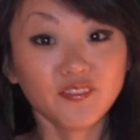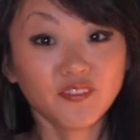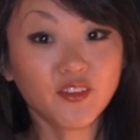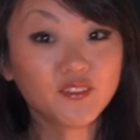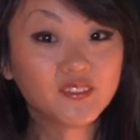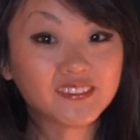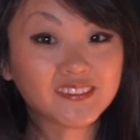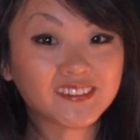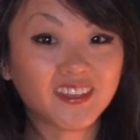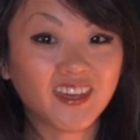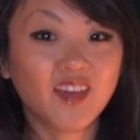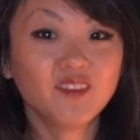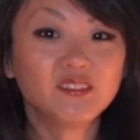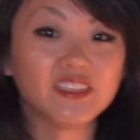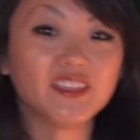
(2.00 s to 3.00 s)
folks,
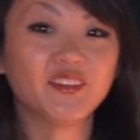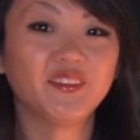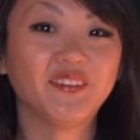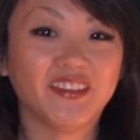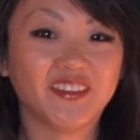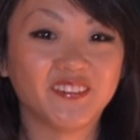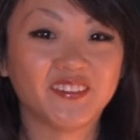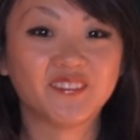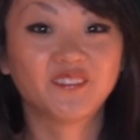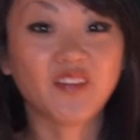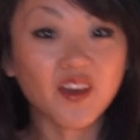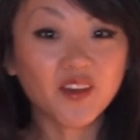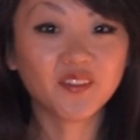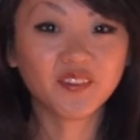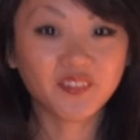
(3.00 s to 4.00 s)
I'm Tina Hui with
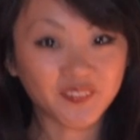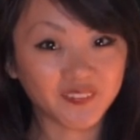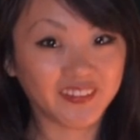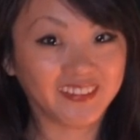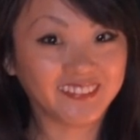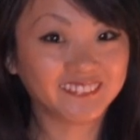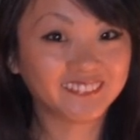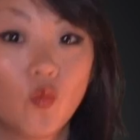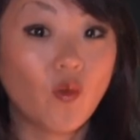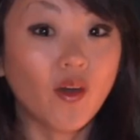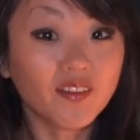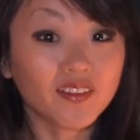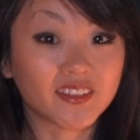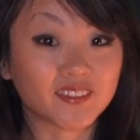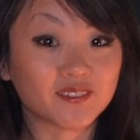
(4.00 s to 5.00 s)
Follow the Coin.
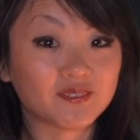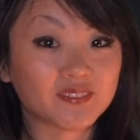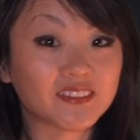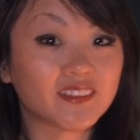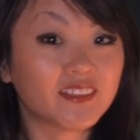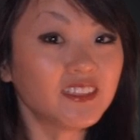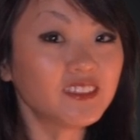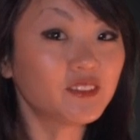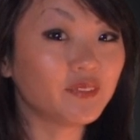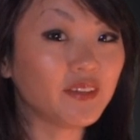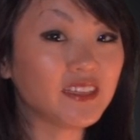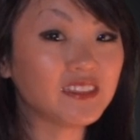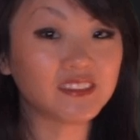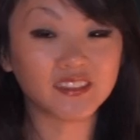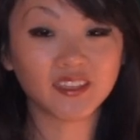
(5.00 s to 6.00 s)
Welcome to this
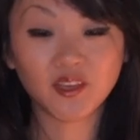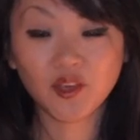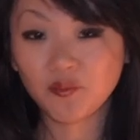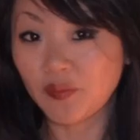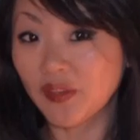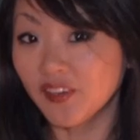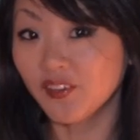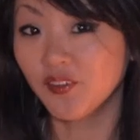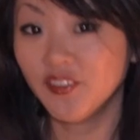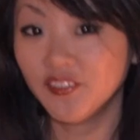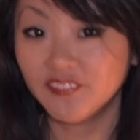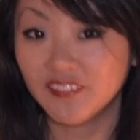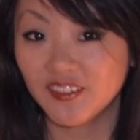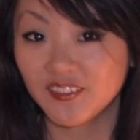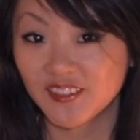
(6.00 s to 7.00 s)
week's
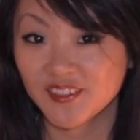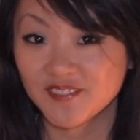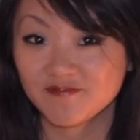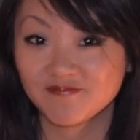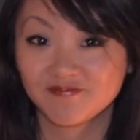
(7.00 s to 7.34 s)
Bitcoin Roundup.